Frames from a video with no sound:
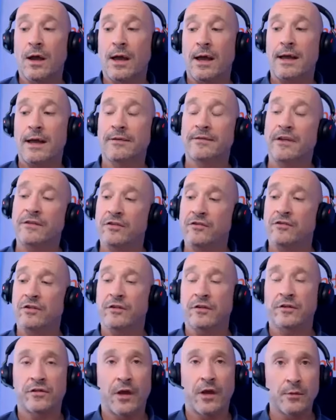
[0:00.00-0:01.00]
That's
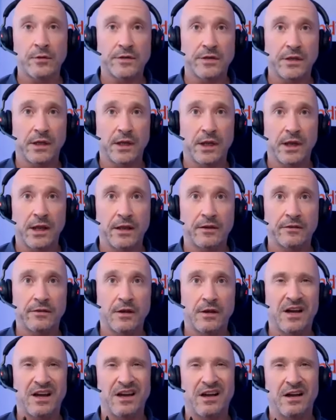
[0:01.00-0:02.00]
interesting. So I was thinking it's
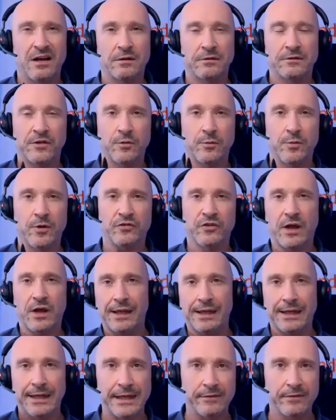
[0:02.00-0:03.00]
too much,
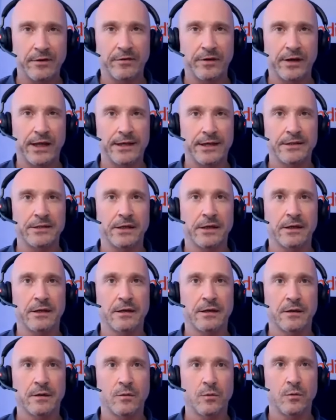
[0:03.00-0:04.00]
I'll leave it for later.
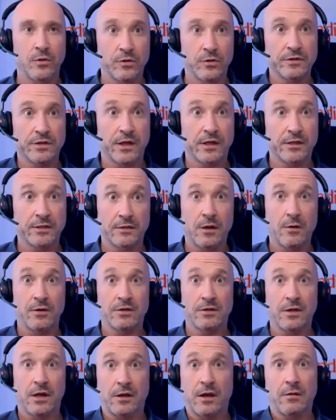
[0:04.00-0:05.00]
What you're saying is no,
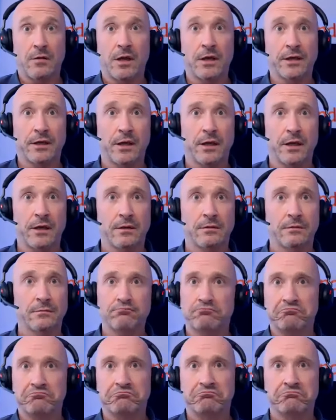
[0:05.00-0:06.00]
I don't like it.
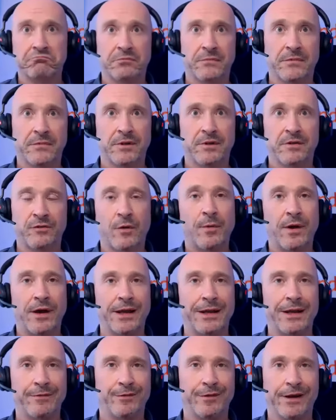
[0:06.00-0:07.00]
So I might
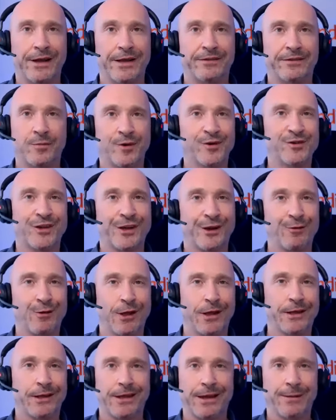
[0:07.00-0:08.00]
leave it for later because I don't
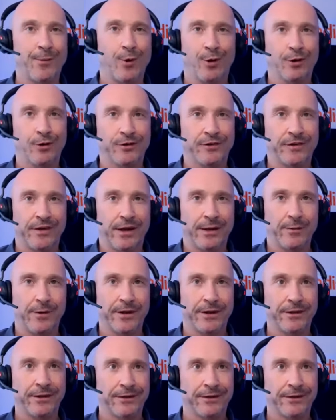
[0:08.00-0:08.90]
like it. I'm not going to look at it anyway.